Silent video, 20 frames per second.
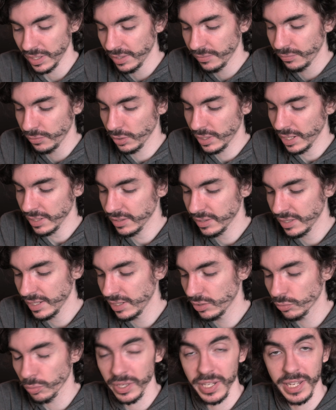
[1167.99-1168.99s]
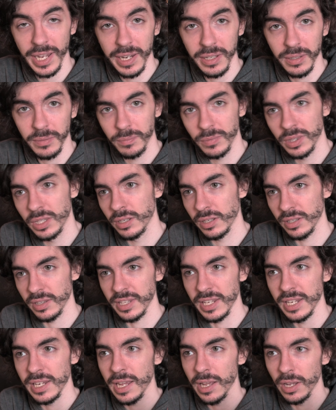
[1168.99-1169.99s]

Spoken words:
If you get the 28, the